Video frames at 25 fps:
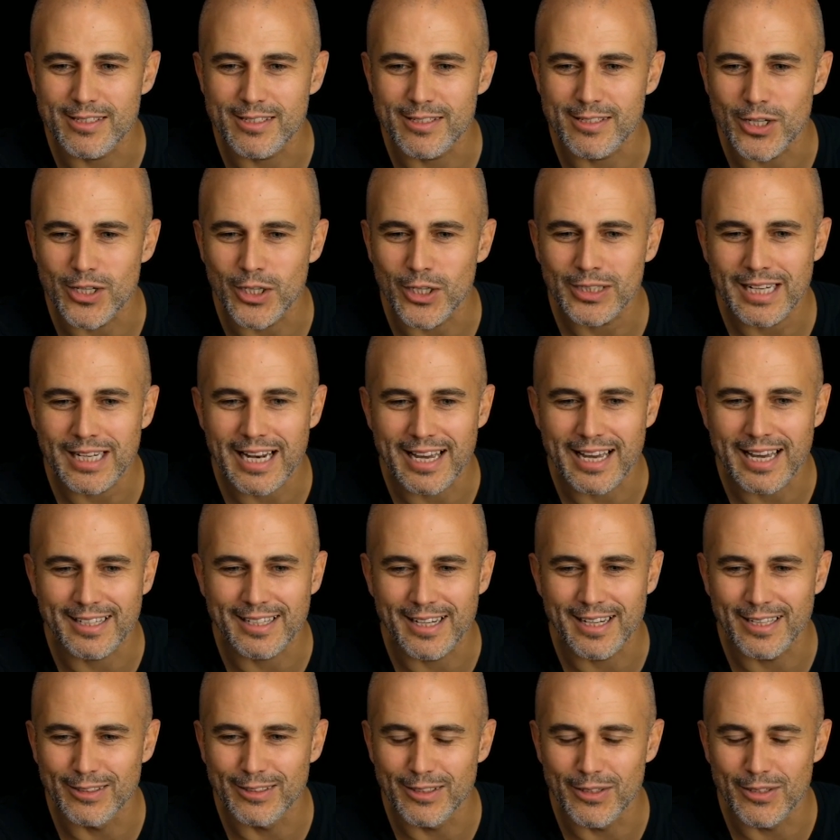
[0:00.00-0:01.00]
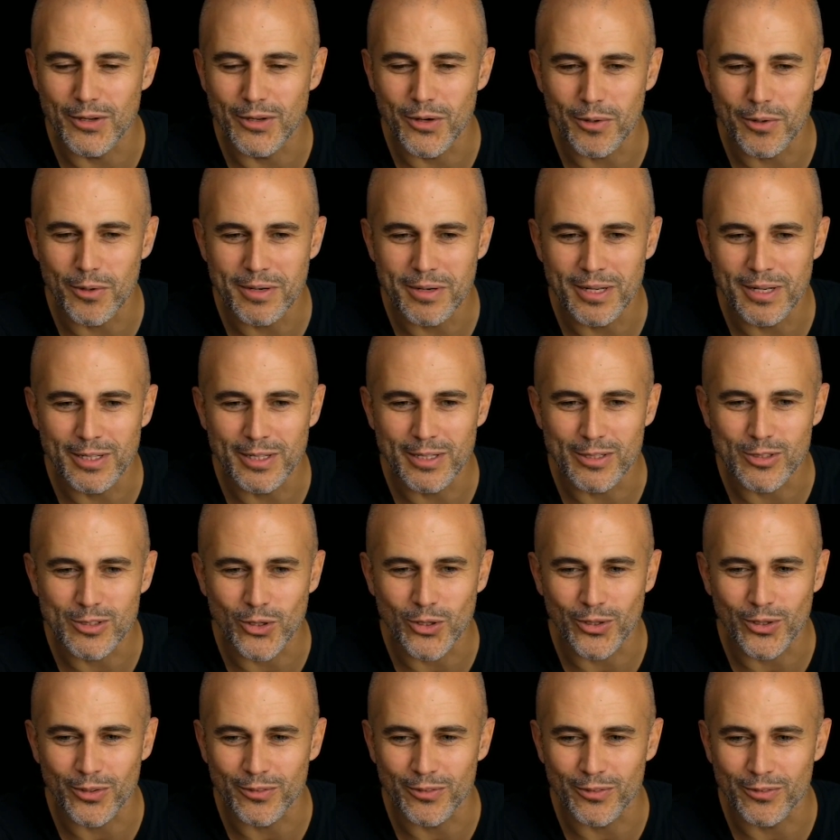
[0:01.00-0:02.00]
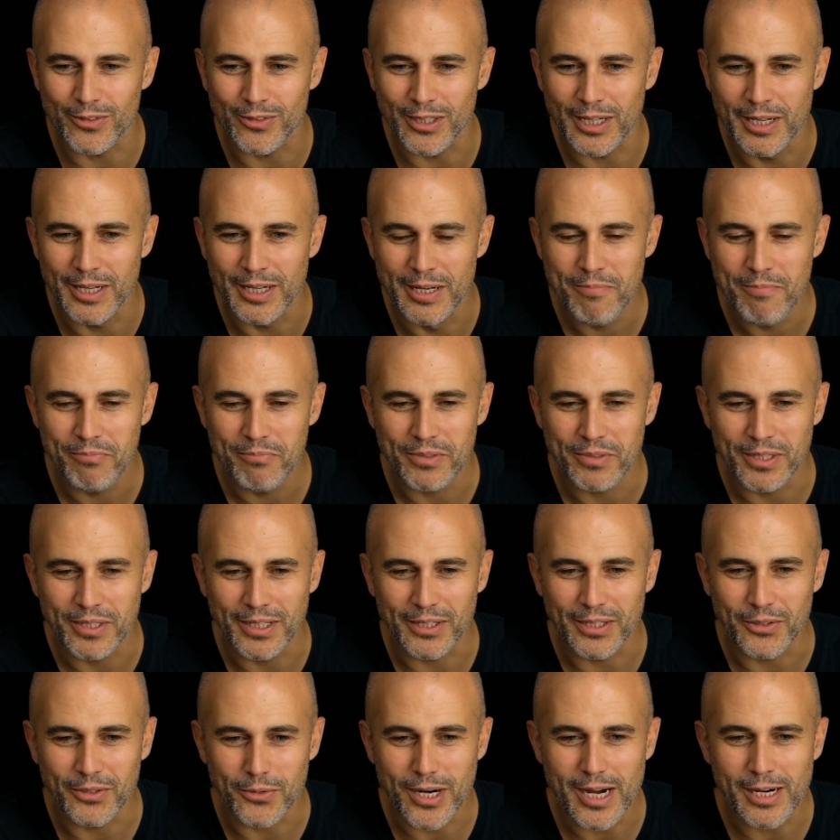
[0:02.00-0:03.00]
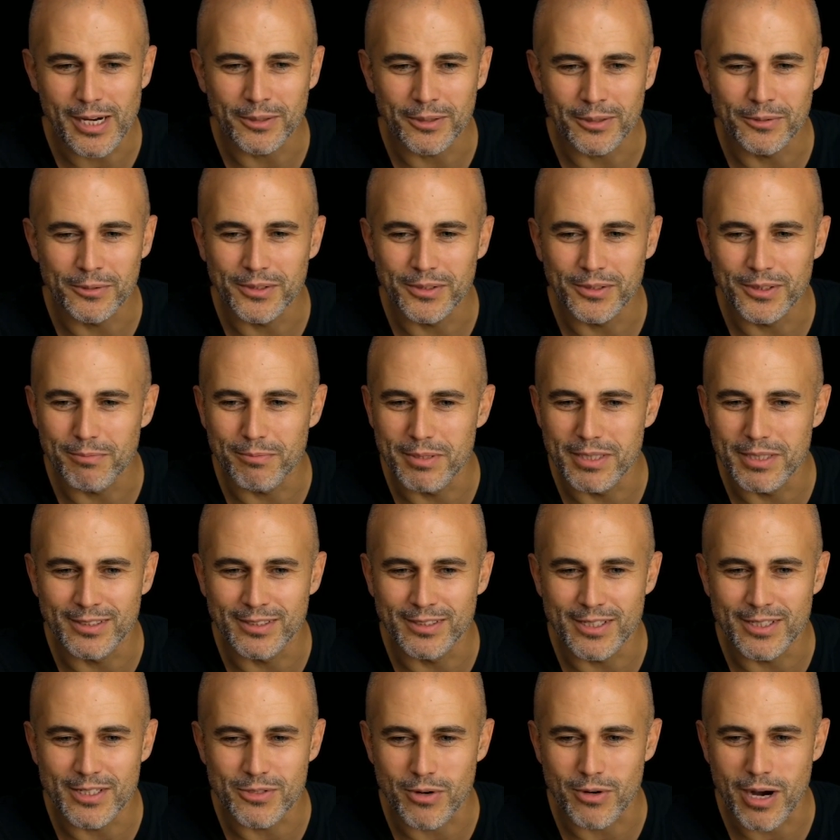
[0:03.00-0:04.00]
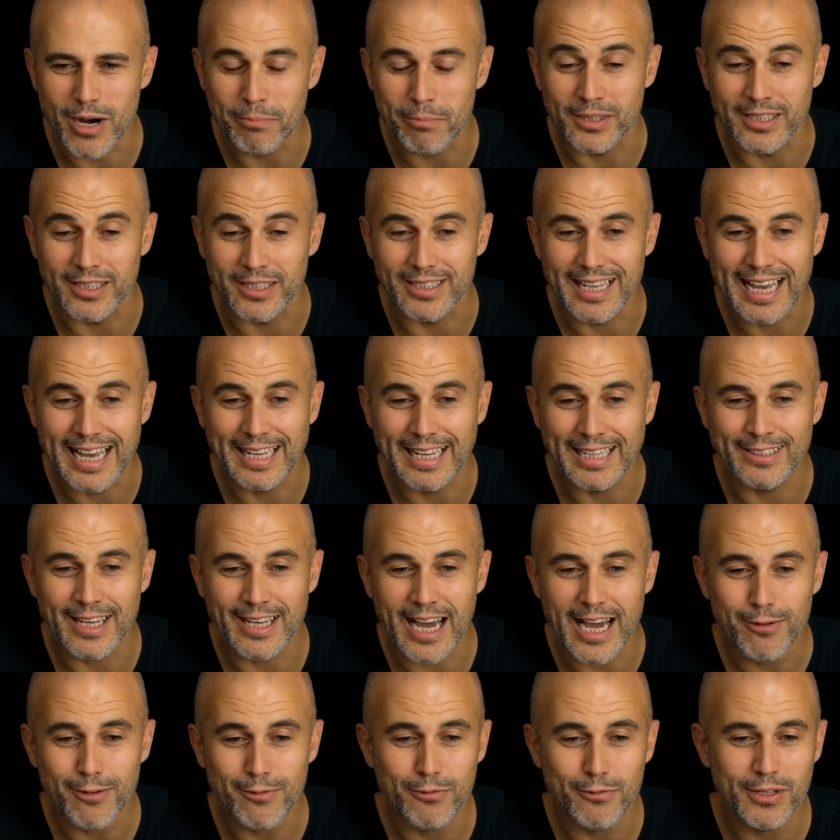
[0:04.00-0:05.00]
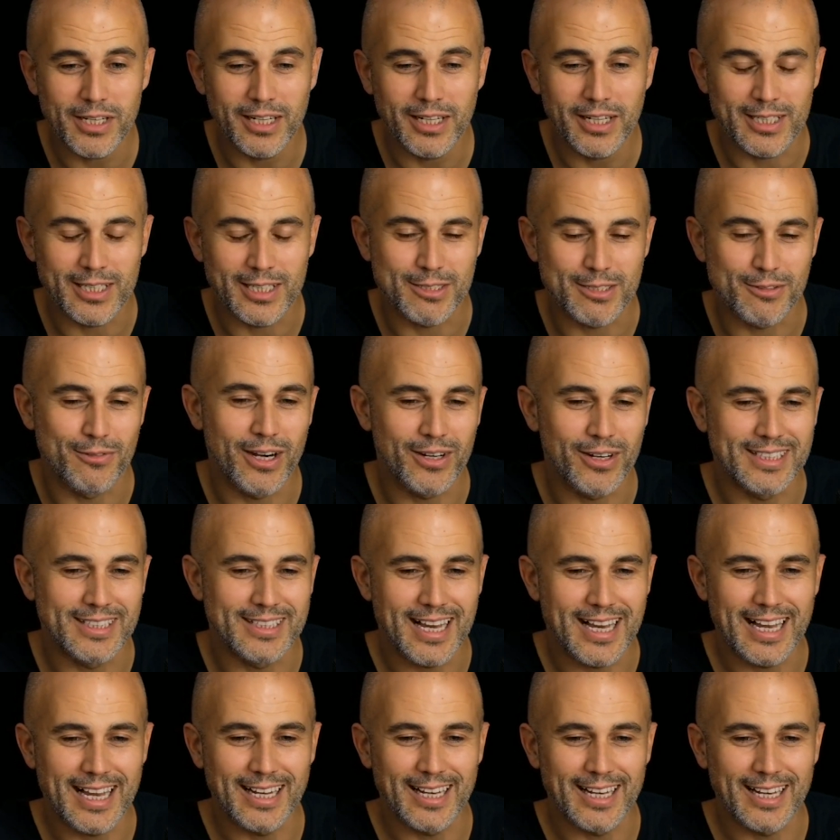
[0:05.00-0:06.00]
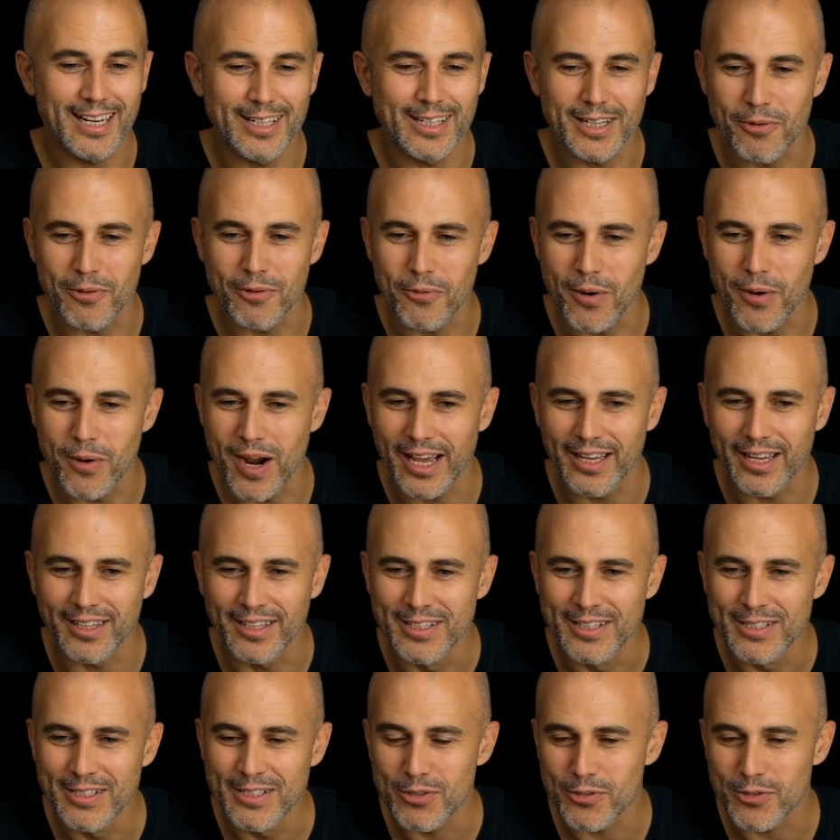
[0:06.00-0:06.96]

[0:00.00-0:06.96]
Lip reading: not like the normal sort of ground being disrupted, and I feel it's very Italian in a way.